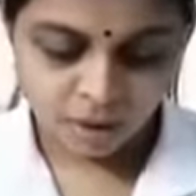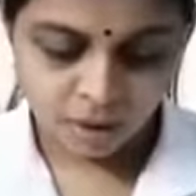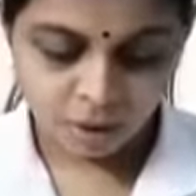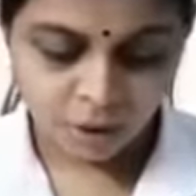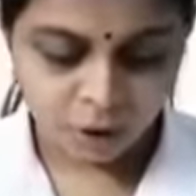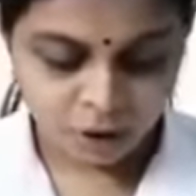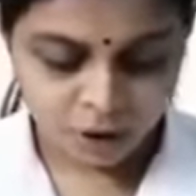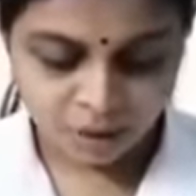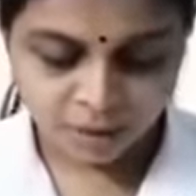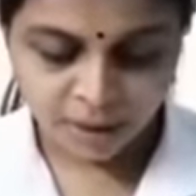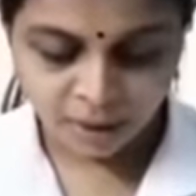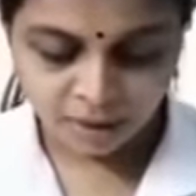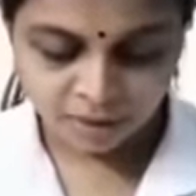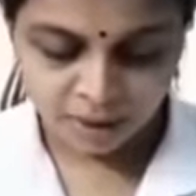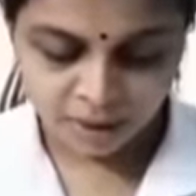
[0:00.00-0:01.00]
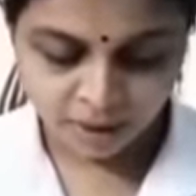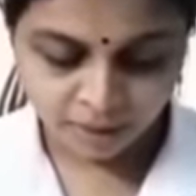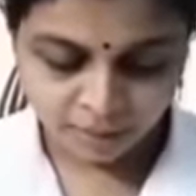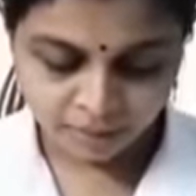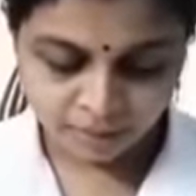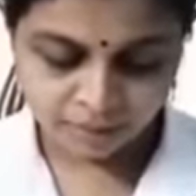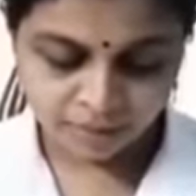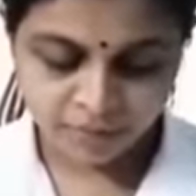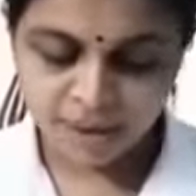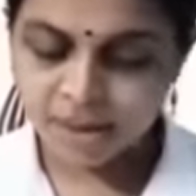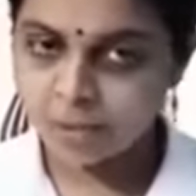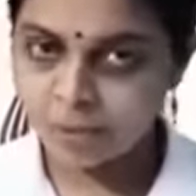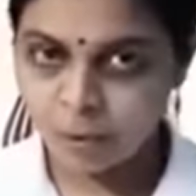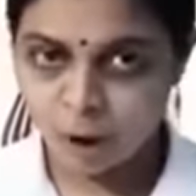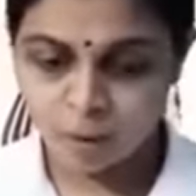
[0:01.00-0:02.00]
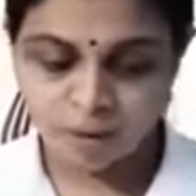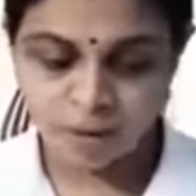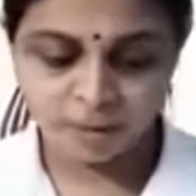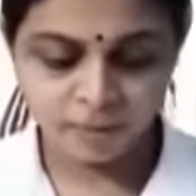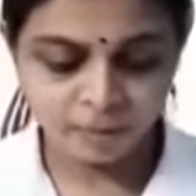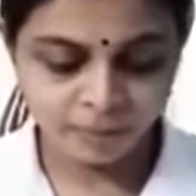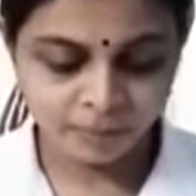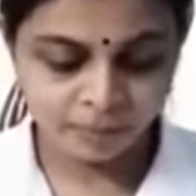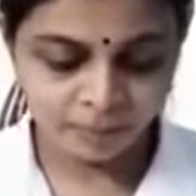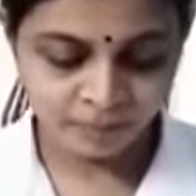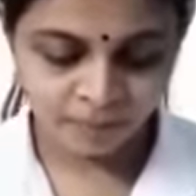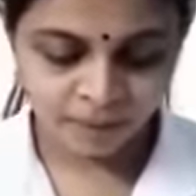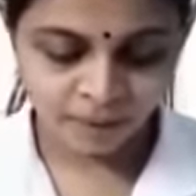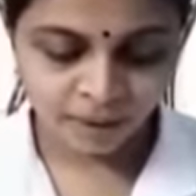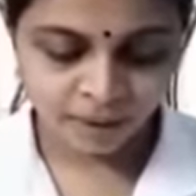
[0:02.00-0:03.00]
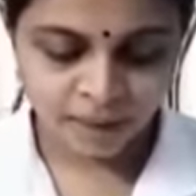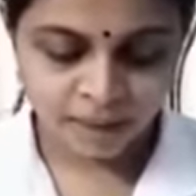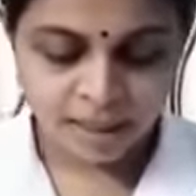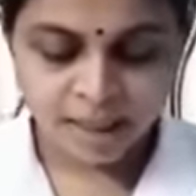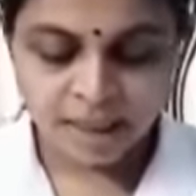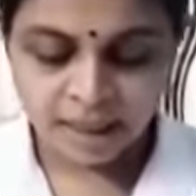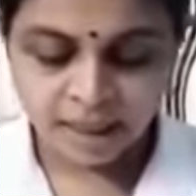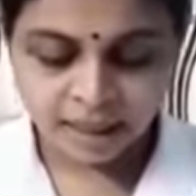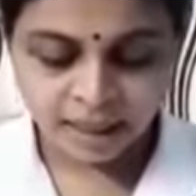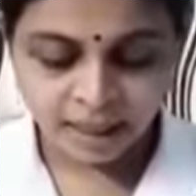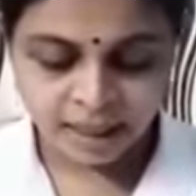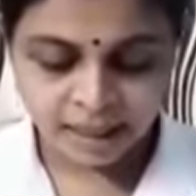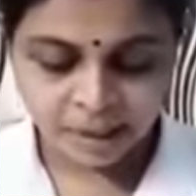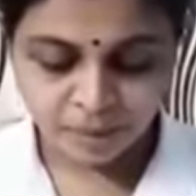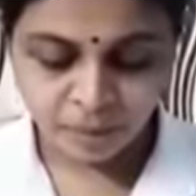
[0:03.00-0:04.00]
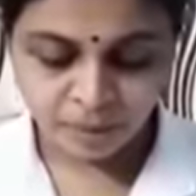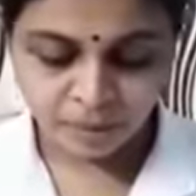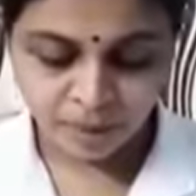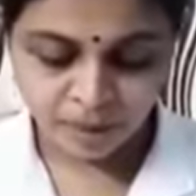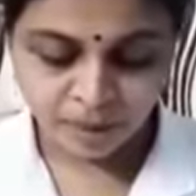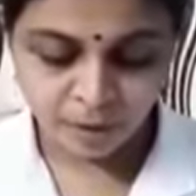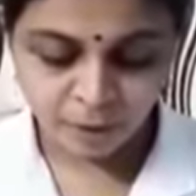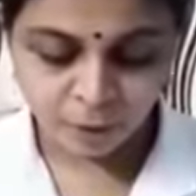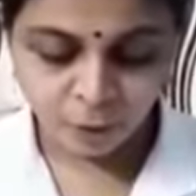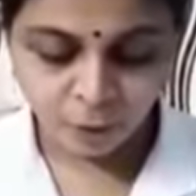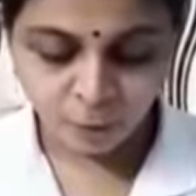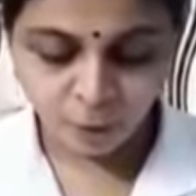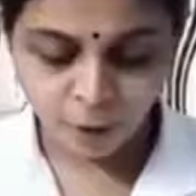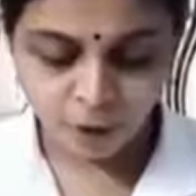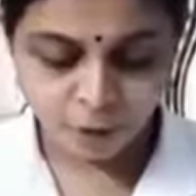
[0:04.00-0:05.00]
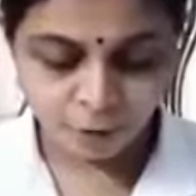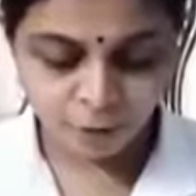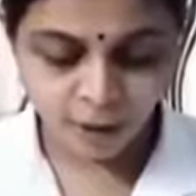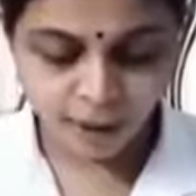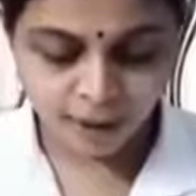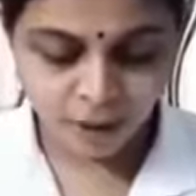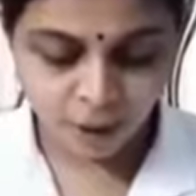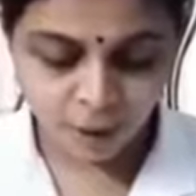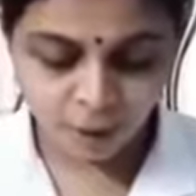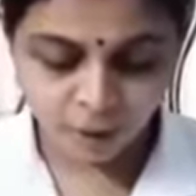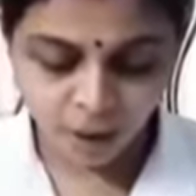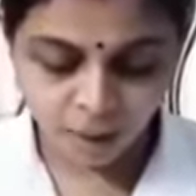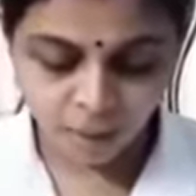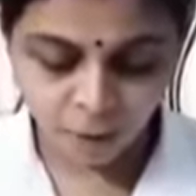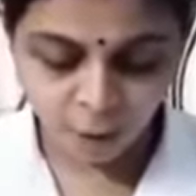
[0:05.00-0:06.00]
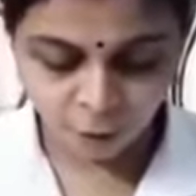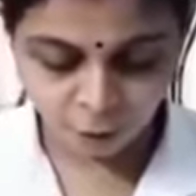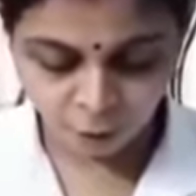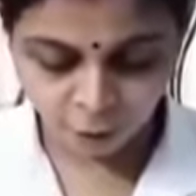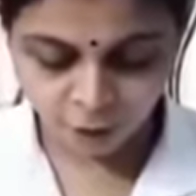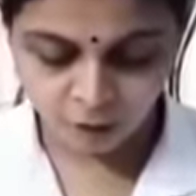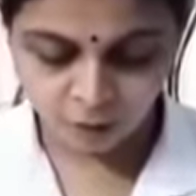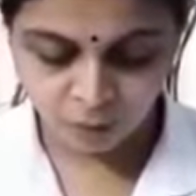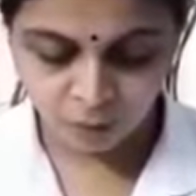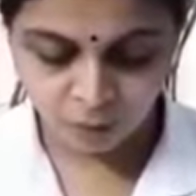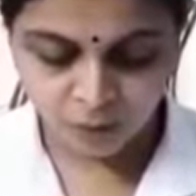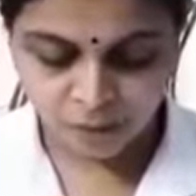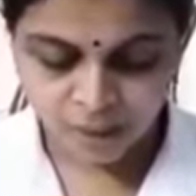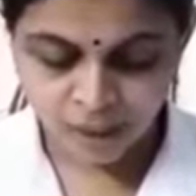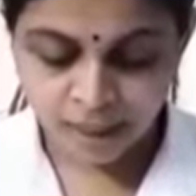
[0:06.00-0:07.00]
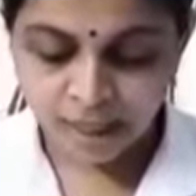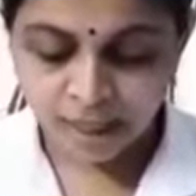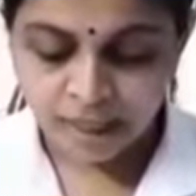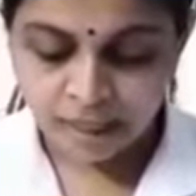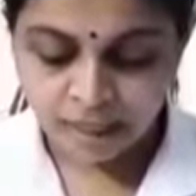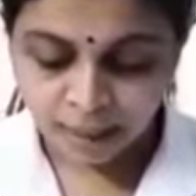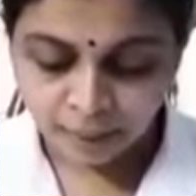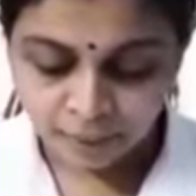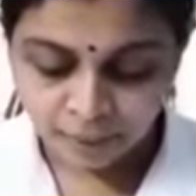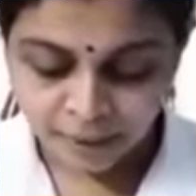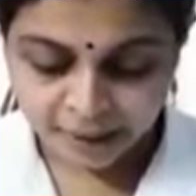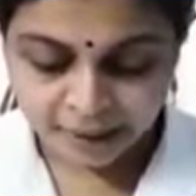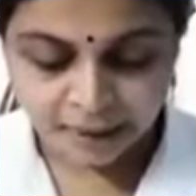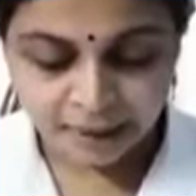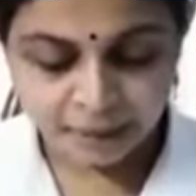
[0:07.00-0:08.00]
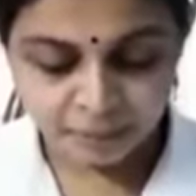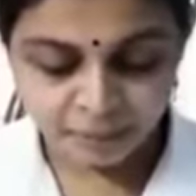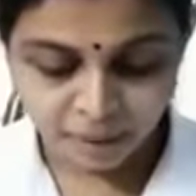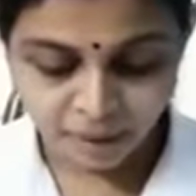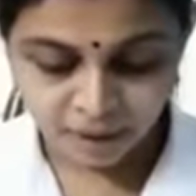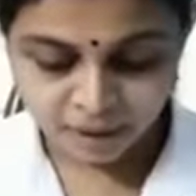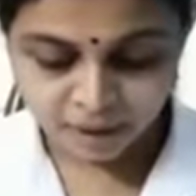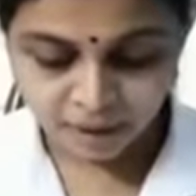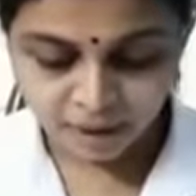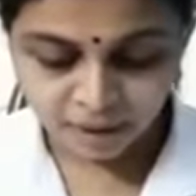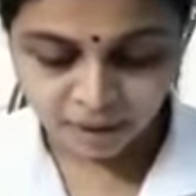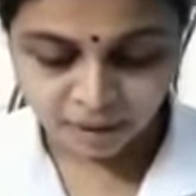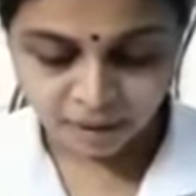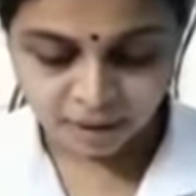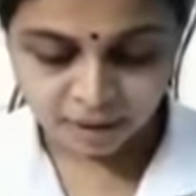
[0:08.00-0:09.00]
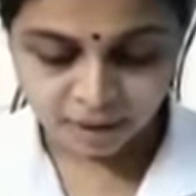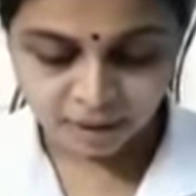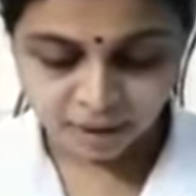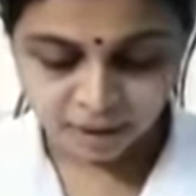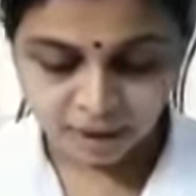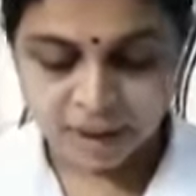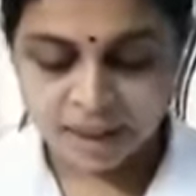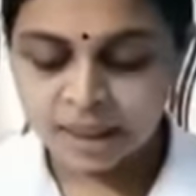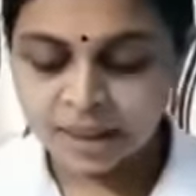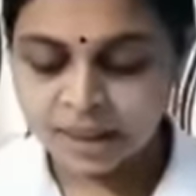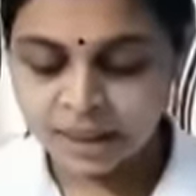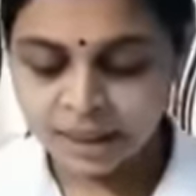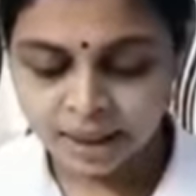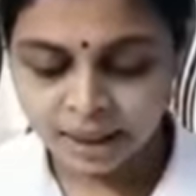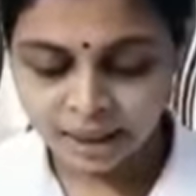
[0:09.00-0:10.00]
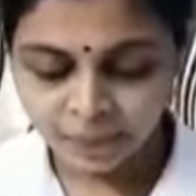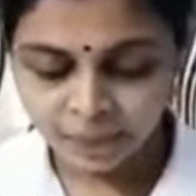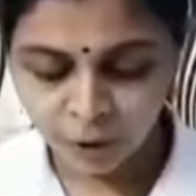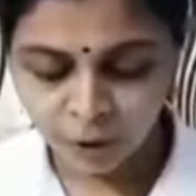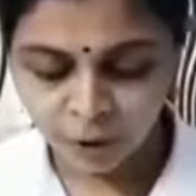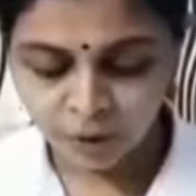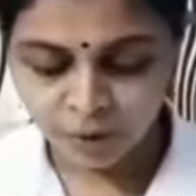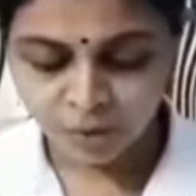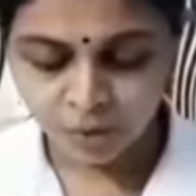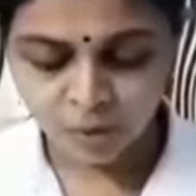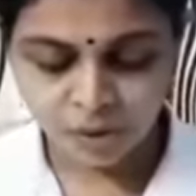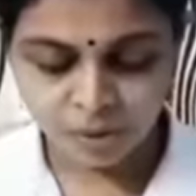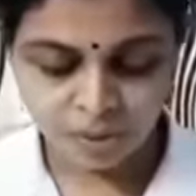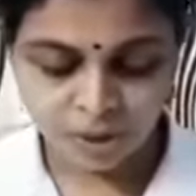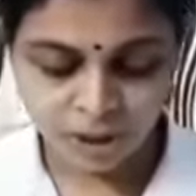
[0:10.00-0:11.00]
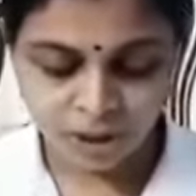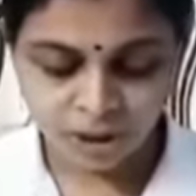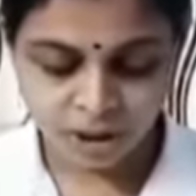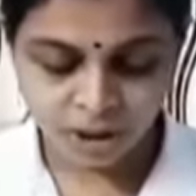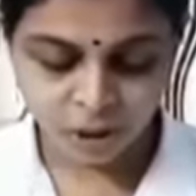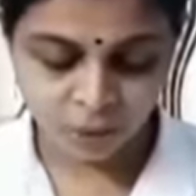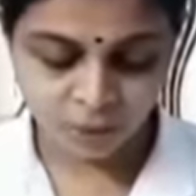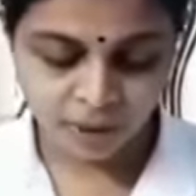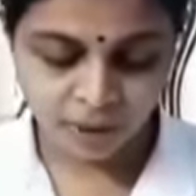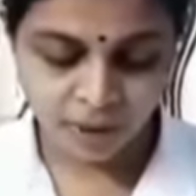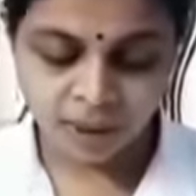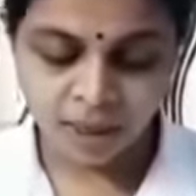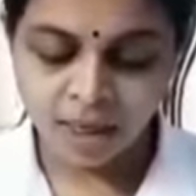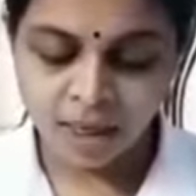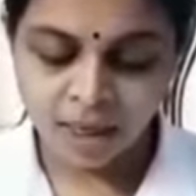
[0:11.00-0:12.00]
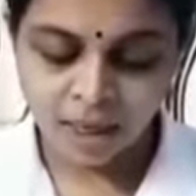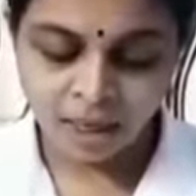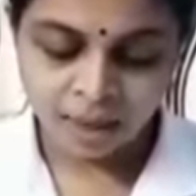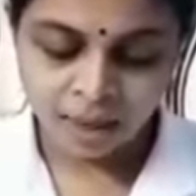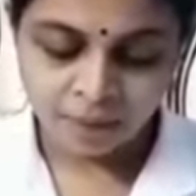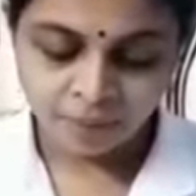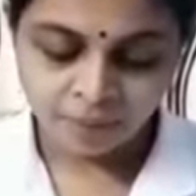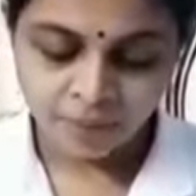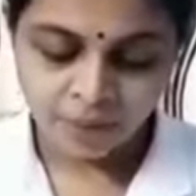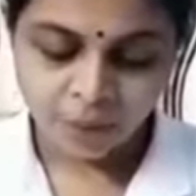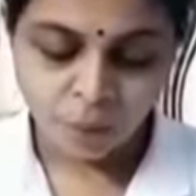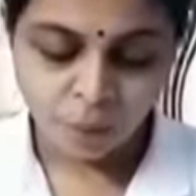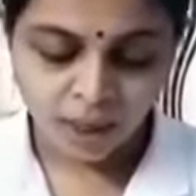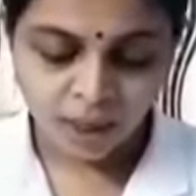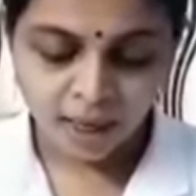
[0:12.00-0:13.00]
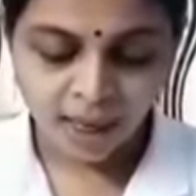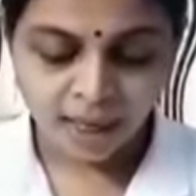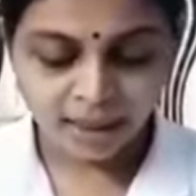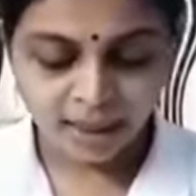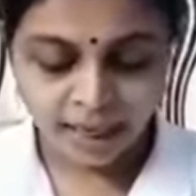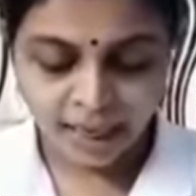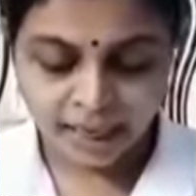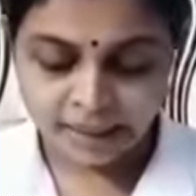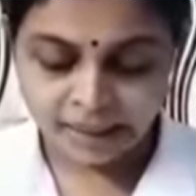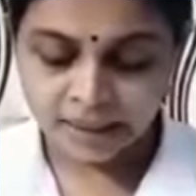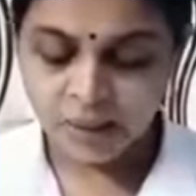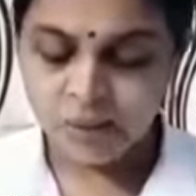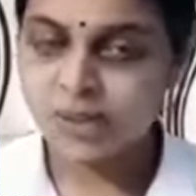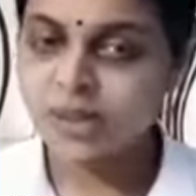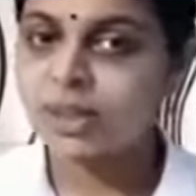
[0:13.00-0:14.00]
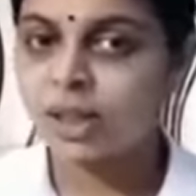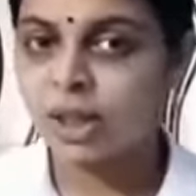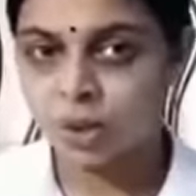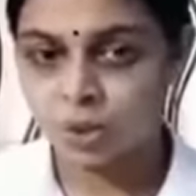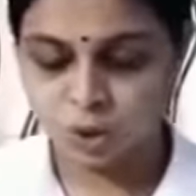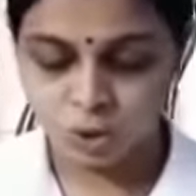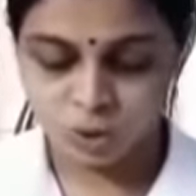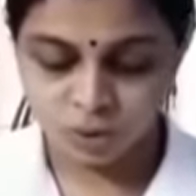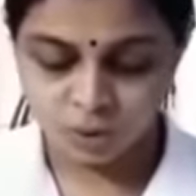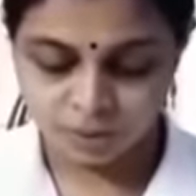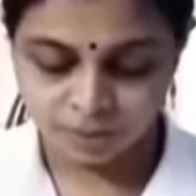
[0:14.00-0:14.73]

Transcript: Question number 11 is a problem. In an experiment, 4.5 kg of fuel was completely burned. The heat produced was measured to be 1,80,000 kilojoule.